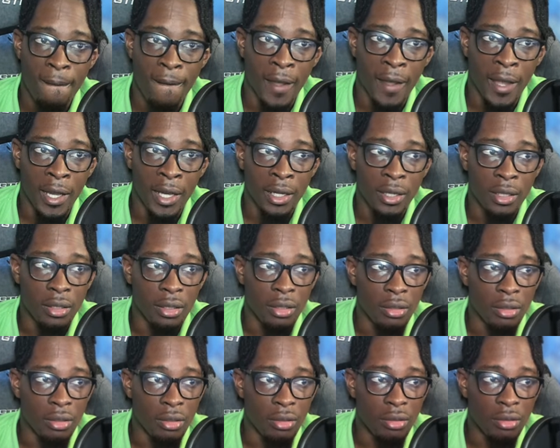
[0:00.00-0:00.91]

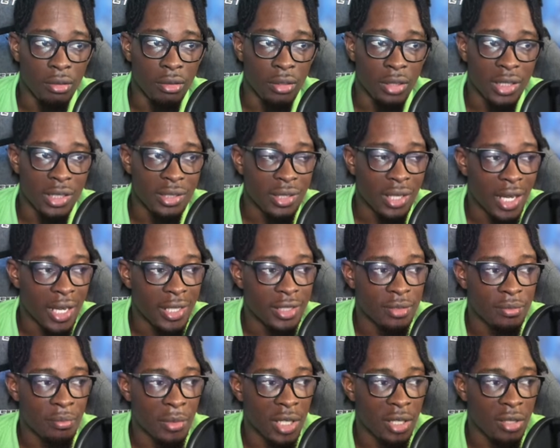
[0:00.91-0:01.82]
and this has
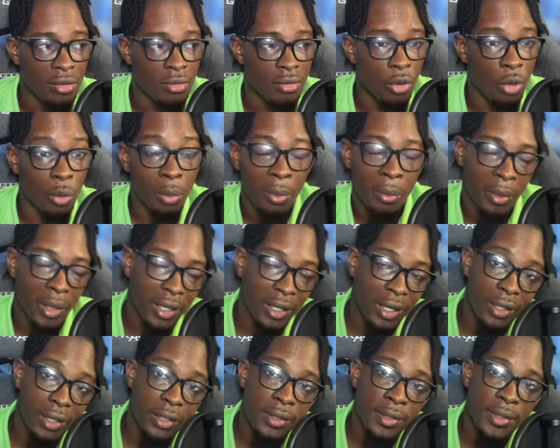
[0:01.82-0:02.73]
made open my
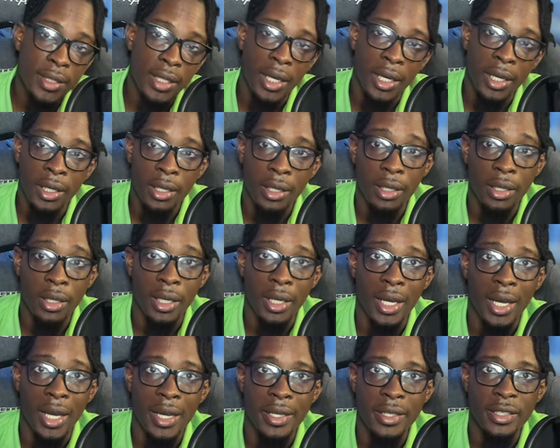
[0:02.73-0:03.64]
eyes, and it
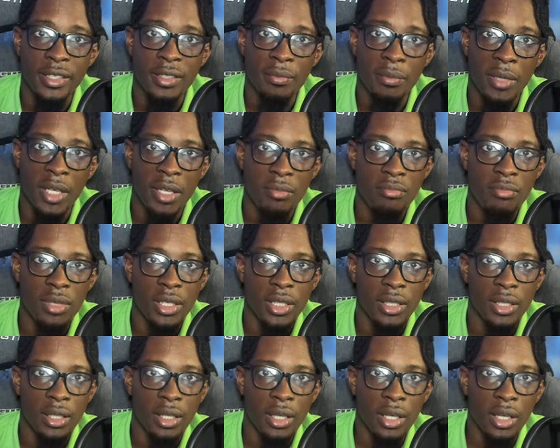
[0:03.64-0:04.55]
has made me